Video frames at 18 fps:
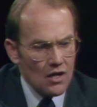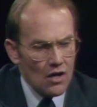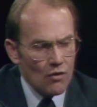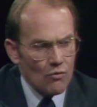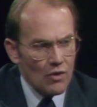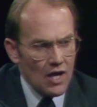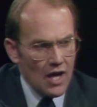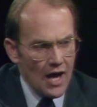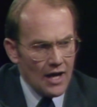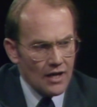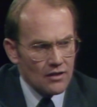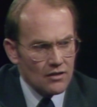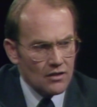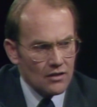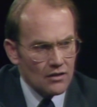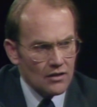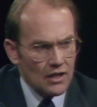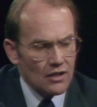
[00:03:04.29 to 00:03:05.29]

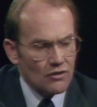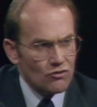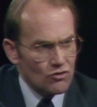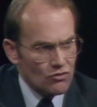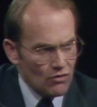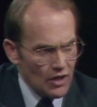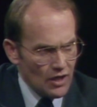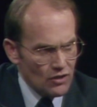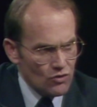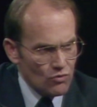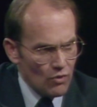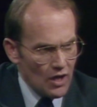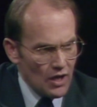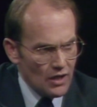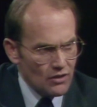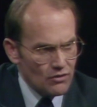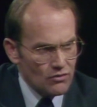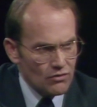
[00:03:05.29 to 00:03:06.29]
react in strange
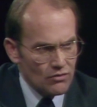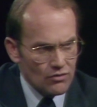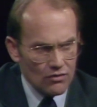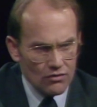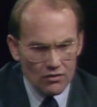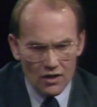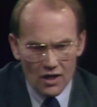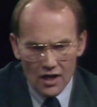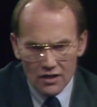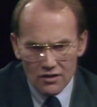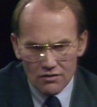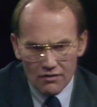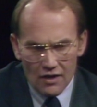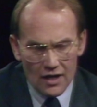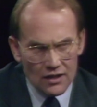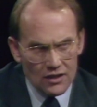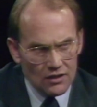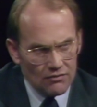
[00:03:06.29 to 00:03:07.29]
ways to certain kinds of
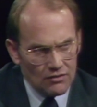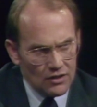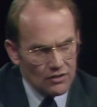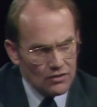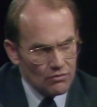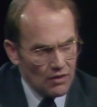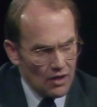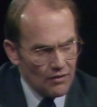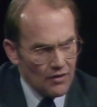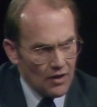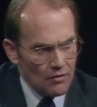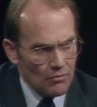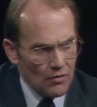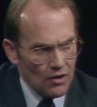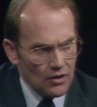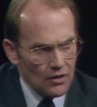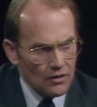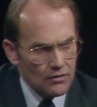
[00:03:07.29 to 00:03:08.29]
activities around that
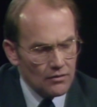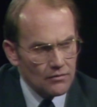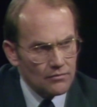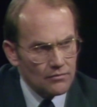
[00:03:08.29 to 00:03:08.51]
market.